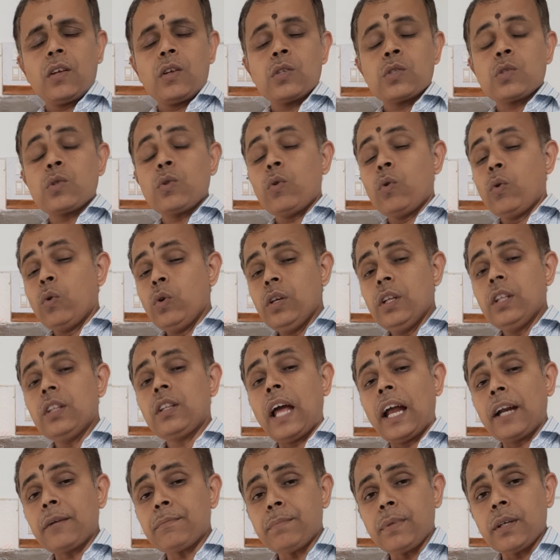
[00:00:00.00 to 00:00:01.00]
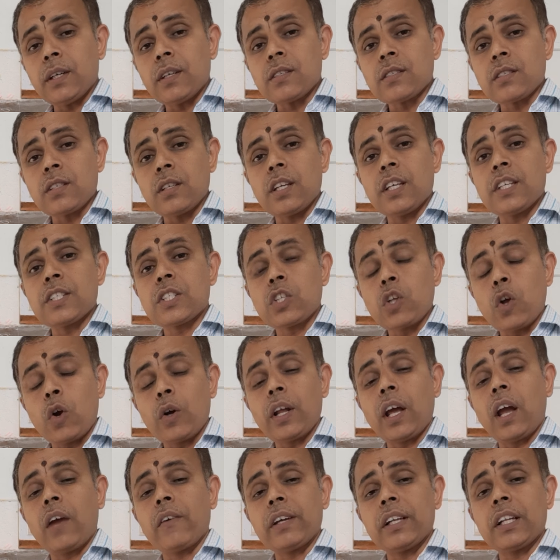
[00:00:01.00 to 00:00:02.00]
So only that person is not
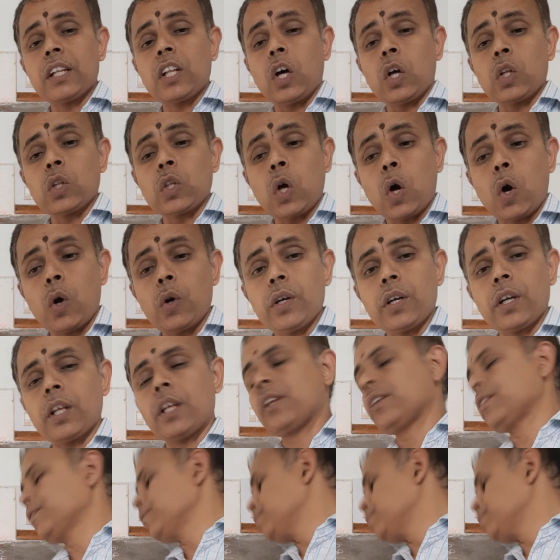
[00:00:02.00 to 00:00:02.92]
having the authority.